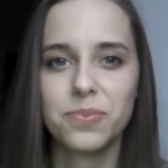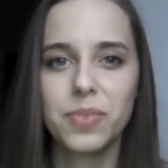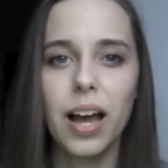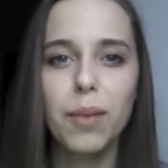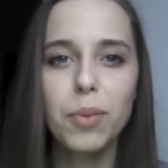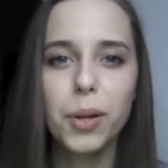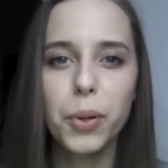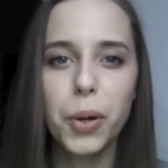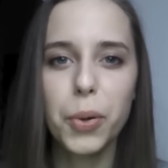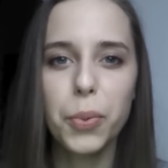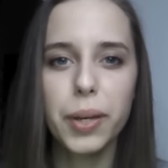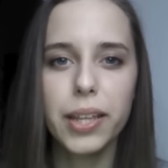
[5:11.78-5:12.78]
I'm gonna
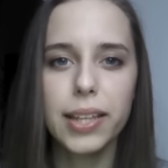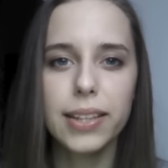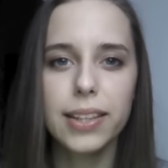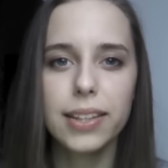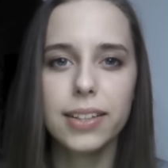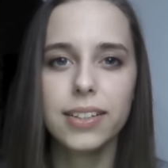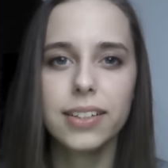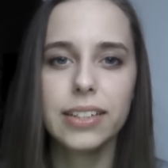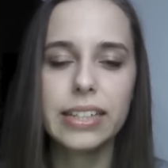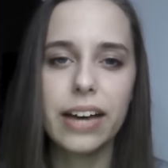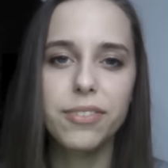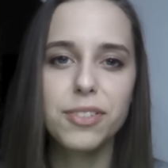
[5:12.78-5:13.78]
go with
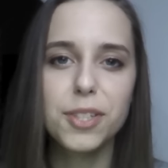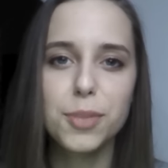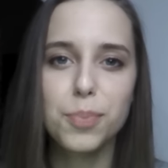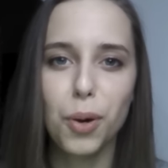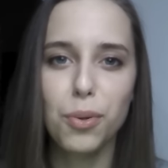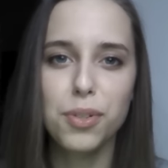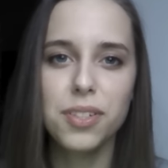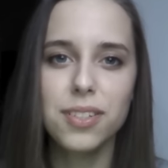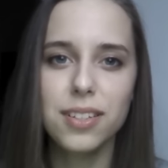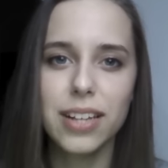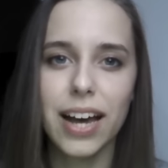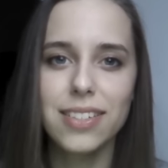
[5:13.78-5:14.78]
Gavin Spokes,
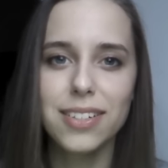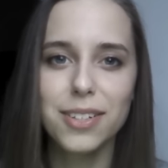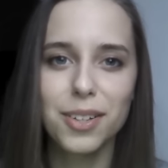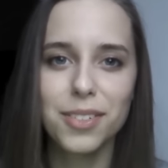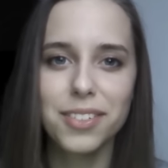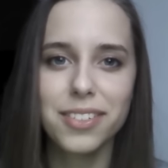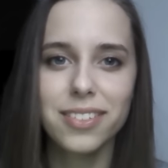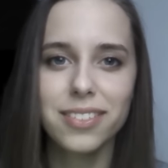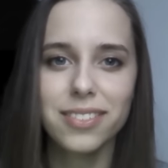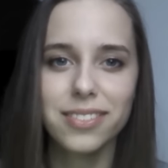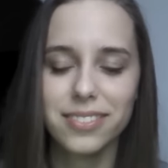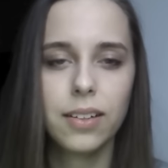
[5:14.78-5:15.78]
Guys and Dolls.
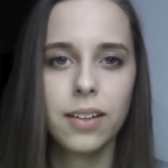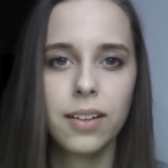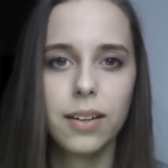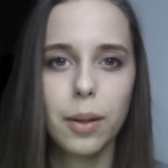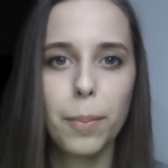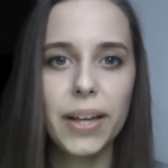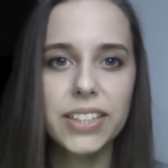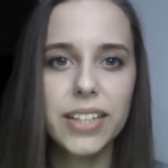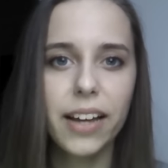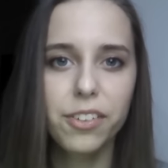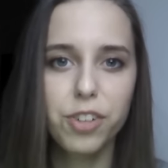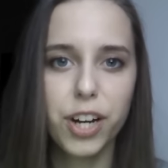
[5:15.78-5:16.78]
Best
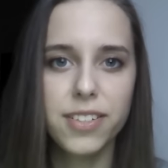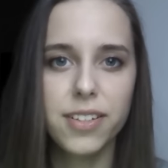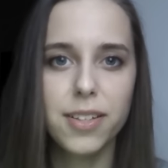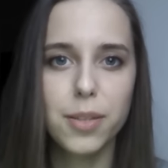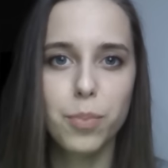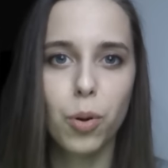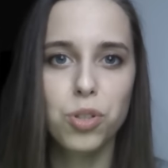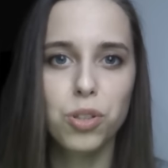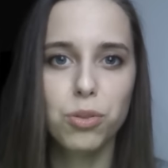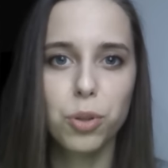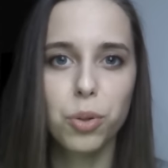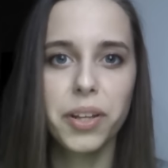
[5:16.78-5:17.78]
actress in a supporting
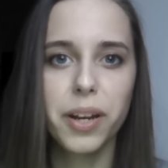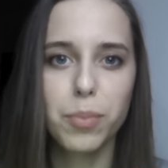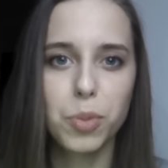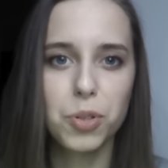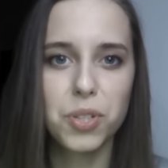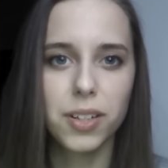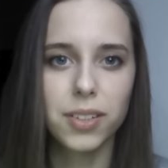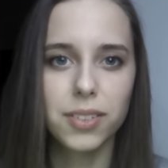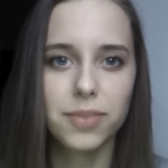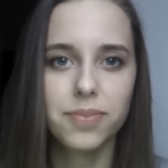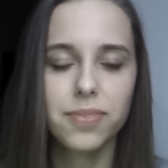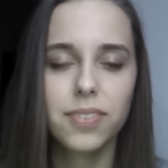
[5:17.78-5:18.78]
role in a musical.
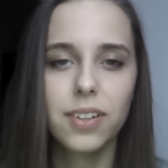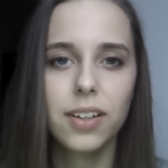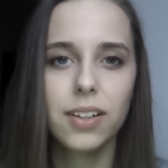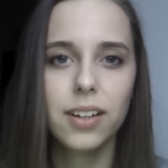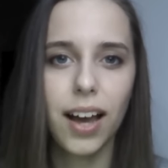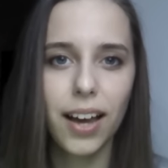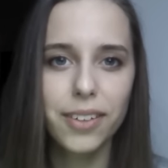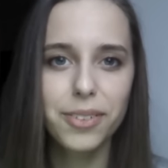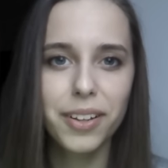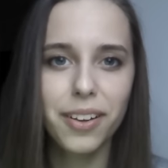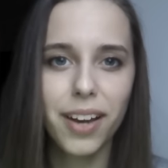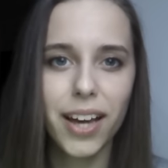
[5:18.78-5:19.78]
I
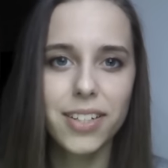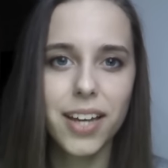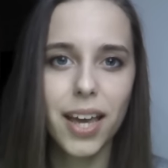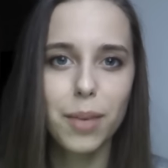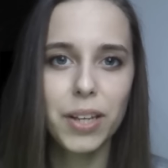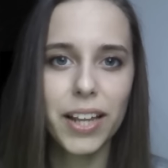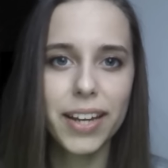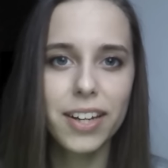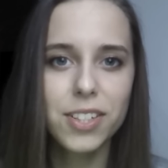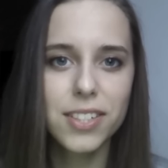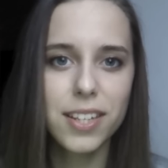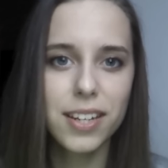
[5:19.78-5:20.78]
really liked Amy
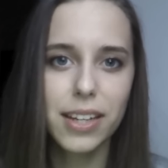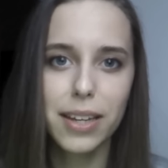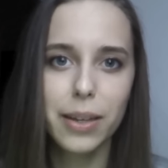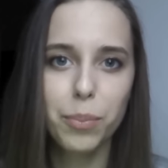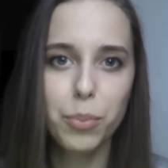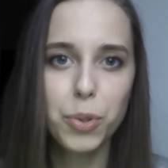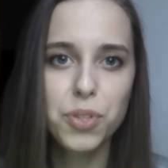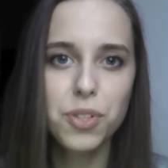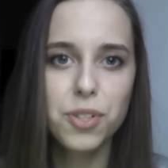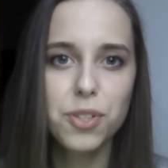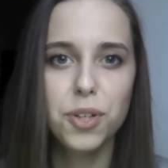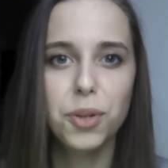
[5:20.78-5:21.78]
Lennox in Kinky Boots,
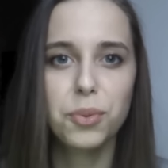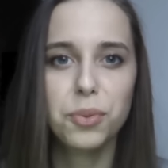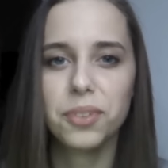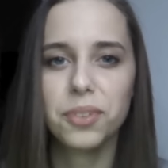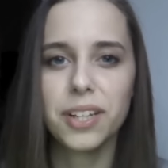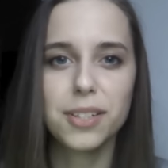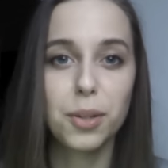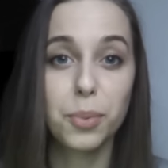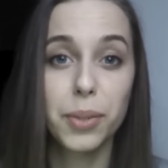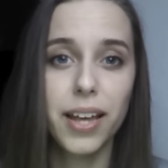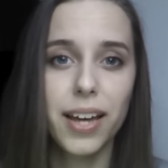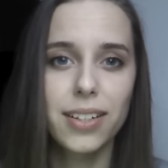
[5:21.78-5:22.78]
so let's go with
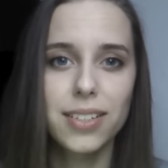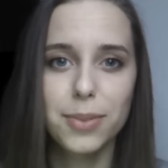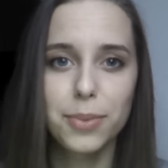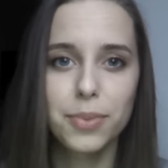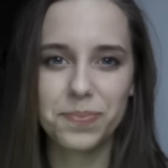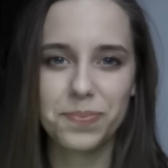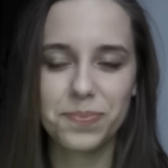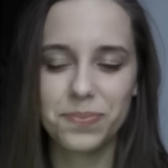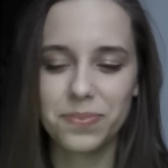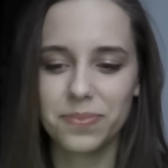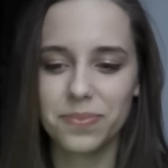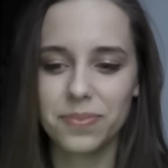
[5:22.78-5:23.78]
that.
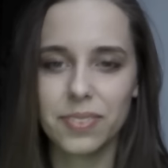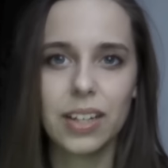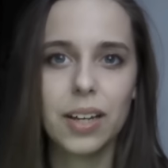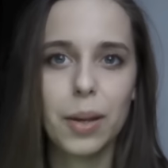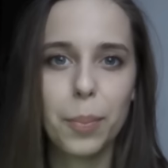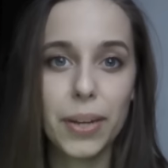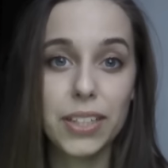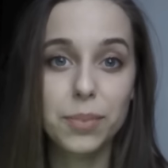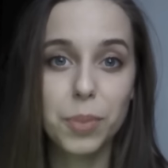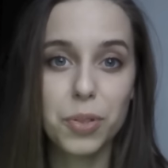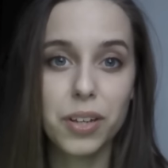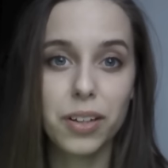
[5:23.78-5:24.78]
Best
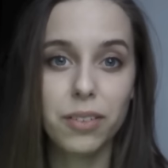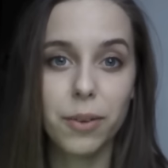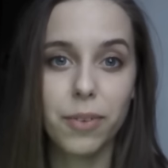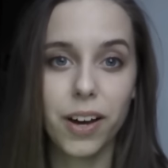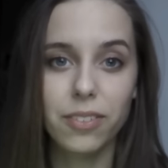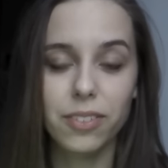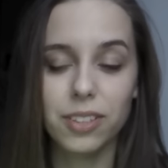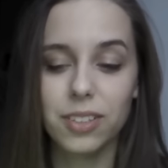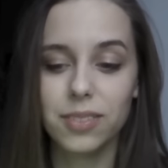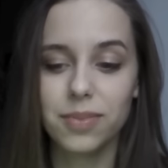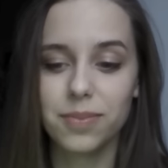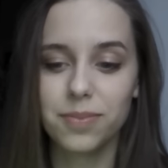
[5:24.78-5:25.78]
musical revival.